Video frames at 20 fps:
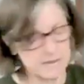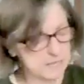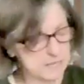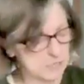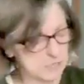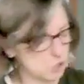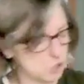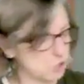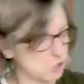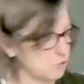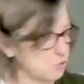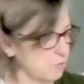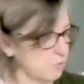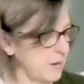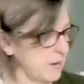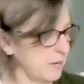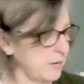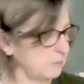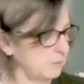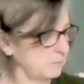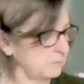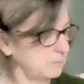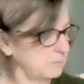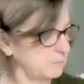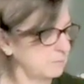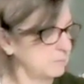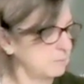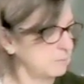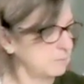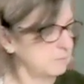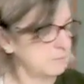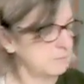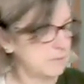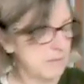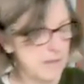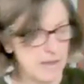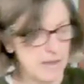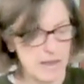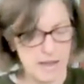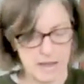this string
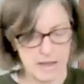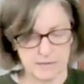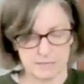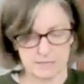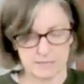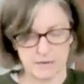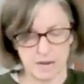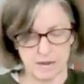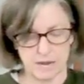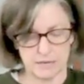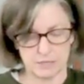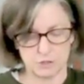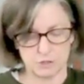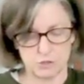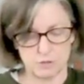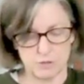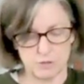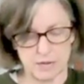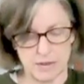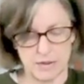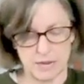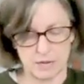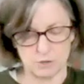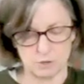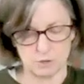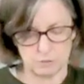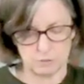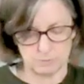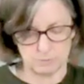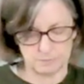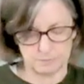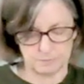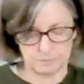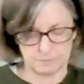and tie it to the handle.